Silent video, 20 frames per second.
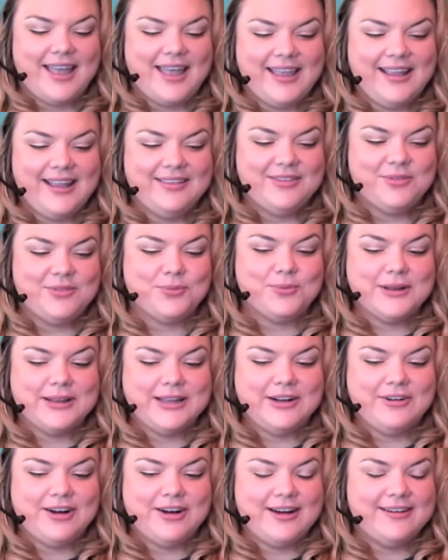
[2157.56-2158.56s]
it's
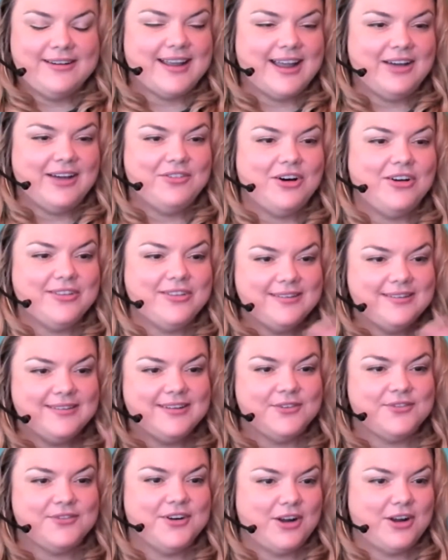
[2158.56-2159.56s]
really great to have all these
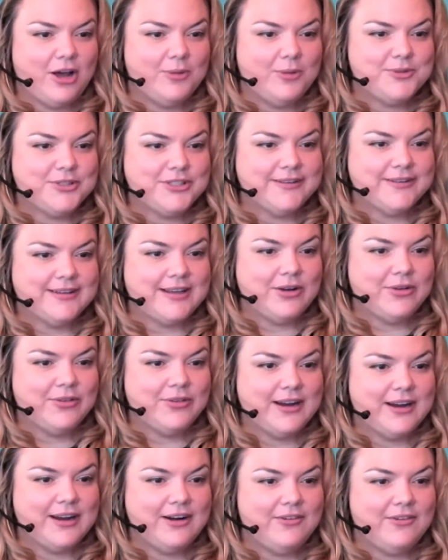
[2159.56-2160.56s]
different options out
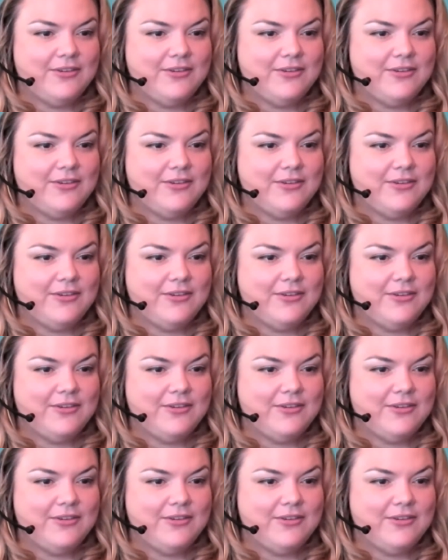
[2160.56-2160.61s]
there